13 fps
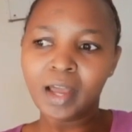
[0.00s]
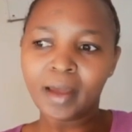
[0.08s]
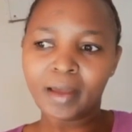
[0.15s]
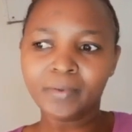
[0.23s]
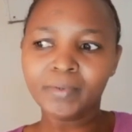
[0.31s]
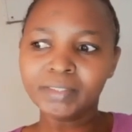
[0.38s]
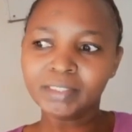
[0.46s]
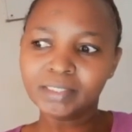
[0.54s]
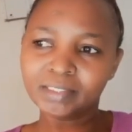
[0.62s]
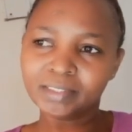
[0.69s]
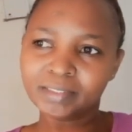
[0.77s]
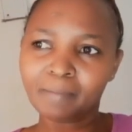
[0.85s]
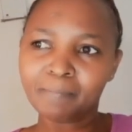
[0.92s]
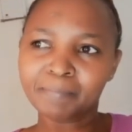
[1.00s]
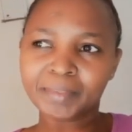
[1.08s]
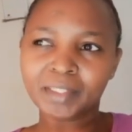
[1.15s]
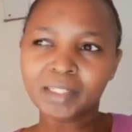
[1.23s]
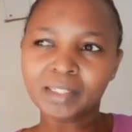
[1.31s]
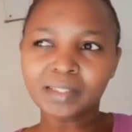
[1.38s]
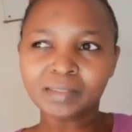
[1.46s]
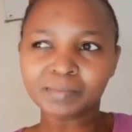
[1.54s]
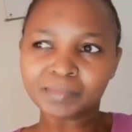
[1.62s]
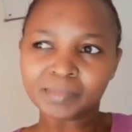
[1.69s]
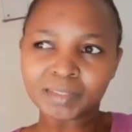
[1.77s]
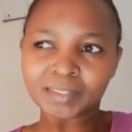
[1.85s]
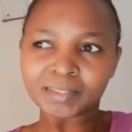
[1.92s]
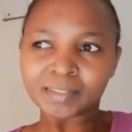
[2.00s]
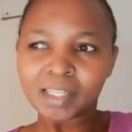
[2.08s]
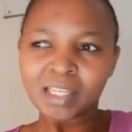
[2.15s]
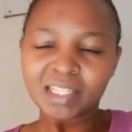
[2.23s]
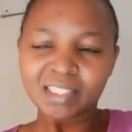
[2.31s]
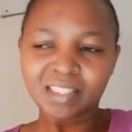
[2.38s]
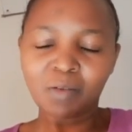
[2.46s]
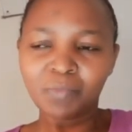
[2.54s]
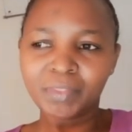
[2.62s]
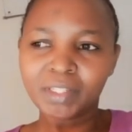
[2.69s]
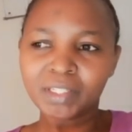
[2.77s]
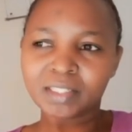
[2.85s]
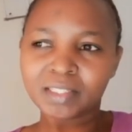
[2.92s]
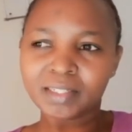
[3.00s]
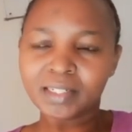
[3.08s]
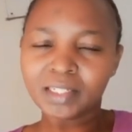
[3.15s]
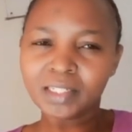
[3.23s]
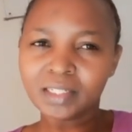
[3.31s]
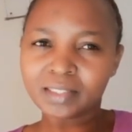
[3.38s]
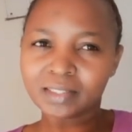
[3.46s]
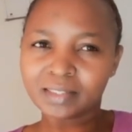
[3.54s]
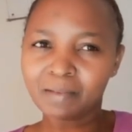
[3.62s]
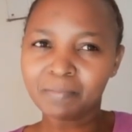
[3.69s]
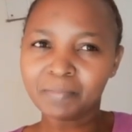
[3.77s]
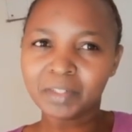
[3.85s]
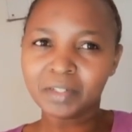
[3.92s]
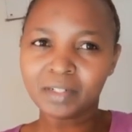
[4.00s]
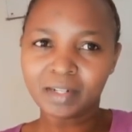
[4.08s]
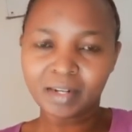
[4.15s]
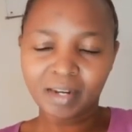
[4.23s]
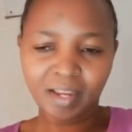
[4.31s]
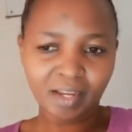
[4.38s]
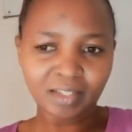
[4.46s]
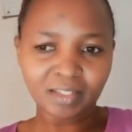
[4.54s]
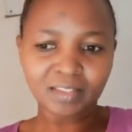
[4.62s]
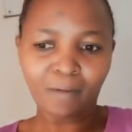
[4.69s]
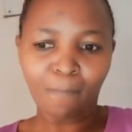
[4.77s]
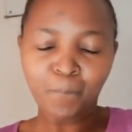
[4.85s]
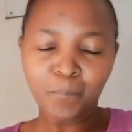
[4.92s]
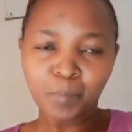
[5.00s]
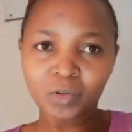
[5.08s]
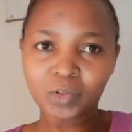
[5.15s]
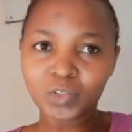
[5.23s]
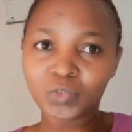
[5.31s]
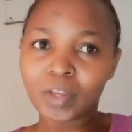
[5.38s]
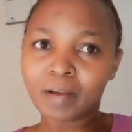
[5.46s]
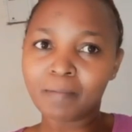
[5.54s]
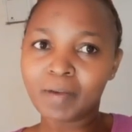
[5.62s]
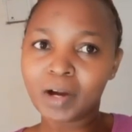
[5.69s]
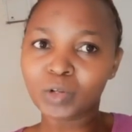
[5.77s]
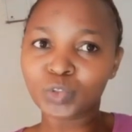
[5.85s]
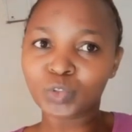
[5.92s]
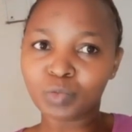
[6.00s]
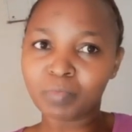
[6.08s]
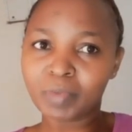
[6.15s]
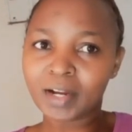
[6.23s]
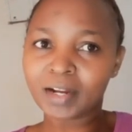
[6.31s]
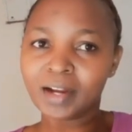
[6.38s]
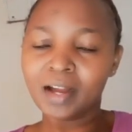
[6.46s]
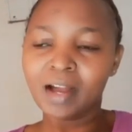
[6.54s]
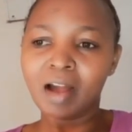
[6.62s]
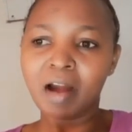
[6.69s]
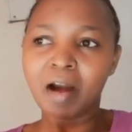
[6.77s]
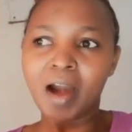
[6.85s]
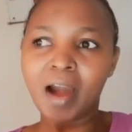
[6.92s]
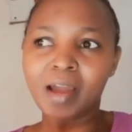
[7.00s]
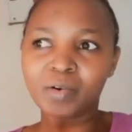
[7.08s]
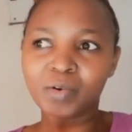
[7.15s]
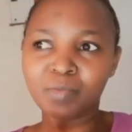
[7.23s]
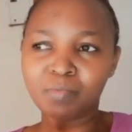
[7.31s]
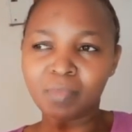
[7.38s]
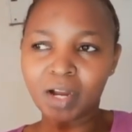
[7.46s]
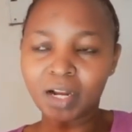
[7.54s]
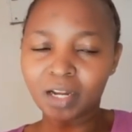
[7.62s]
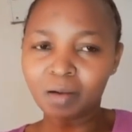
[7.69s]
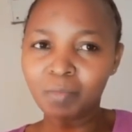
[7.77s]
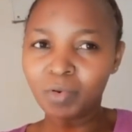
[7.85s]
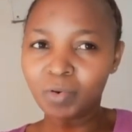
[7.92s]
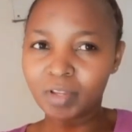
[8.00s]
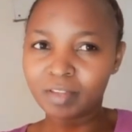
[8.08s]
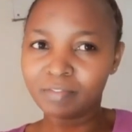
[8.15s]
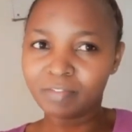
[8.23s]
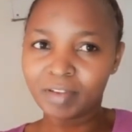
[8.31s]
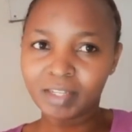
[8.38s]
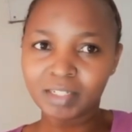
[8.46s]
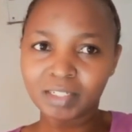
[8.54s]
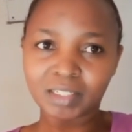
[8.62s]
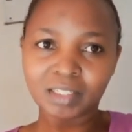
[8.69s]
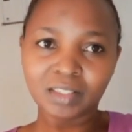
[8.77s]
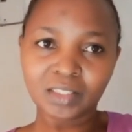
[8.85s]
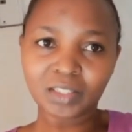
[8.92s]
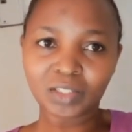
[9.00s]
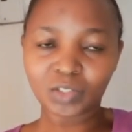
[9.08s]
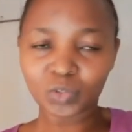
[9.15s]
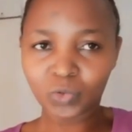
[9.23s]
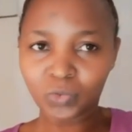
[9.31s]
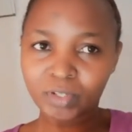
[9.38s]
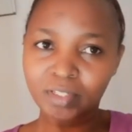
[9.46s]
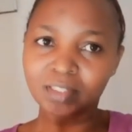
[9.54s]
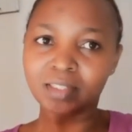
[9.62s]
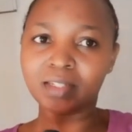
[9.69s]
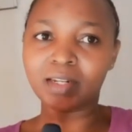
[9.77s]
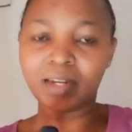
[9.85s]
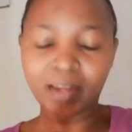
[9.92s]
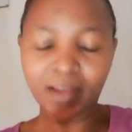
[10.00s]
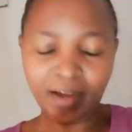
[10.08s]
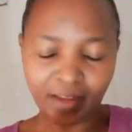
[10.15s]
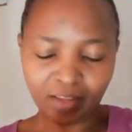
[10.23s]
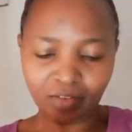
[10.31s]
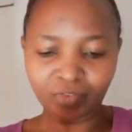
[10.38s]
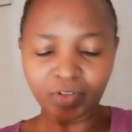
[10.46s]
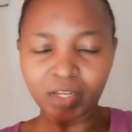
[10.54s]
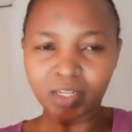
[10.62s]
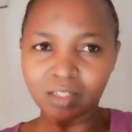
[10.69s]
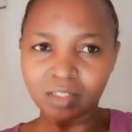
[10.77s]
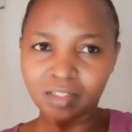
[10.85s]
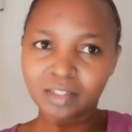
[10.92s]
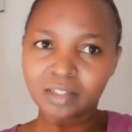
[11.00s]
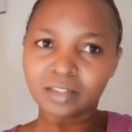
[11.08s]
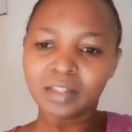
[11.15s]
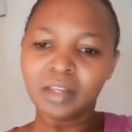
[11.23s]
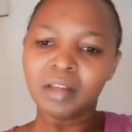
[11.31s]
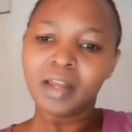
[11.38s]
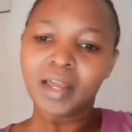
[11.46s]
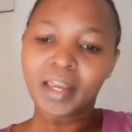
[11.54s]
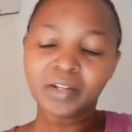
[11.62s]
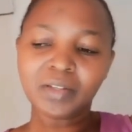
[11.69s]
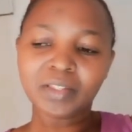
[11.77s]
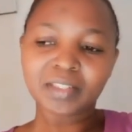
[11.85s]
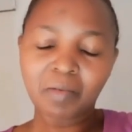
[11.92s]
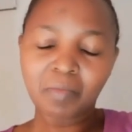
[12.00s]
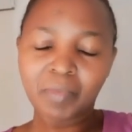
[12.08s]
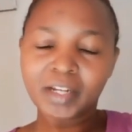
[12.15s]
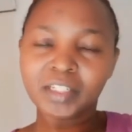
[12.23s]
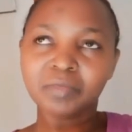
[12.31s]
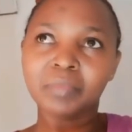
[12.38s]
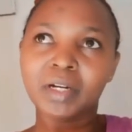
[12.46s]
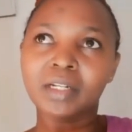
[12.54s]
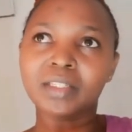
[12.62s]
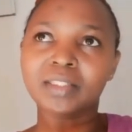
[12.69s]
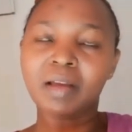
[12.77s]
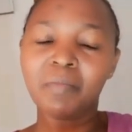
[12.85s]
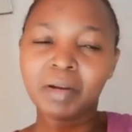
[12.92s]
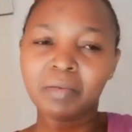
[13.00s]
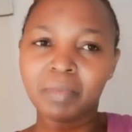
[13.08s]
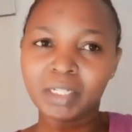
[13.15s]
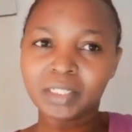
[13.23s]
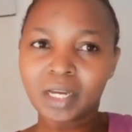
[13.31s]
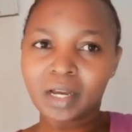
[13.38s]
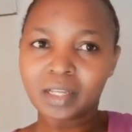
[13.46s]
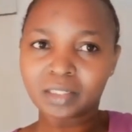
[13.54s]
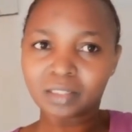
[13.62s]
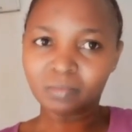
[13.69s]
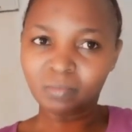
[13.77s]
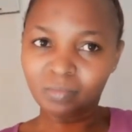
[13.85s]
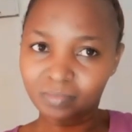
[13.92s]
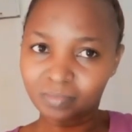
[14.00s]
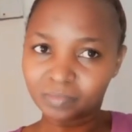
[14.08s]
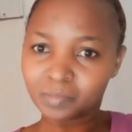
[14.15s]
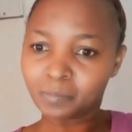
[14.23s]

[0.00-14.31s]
I wanted something something sleek, something nice because we are about to mark a remarkable event in this queen's life. Yes. I know some might someone might ask, mm,